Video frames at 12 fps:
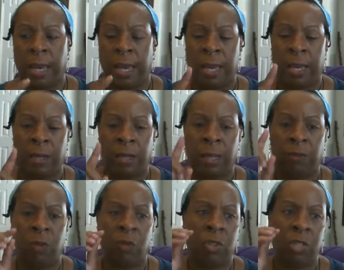And
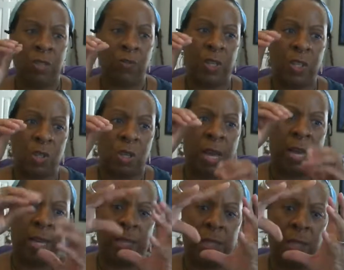if you just
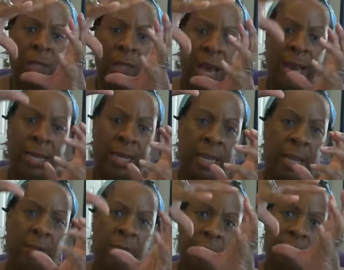visualize
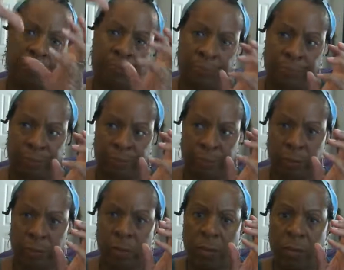lightning
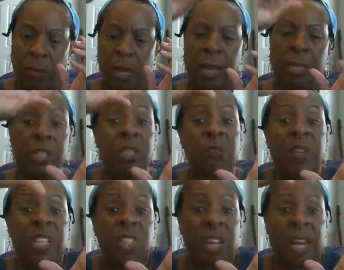and just
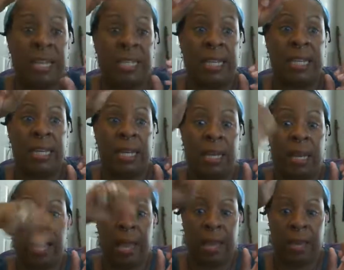visualize it
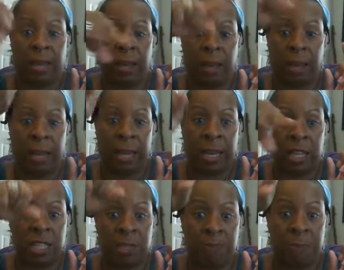like
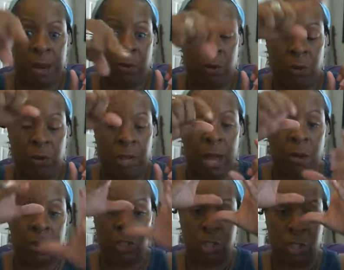a spiral,
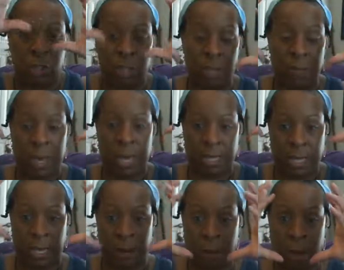how it shows up as a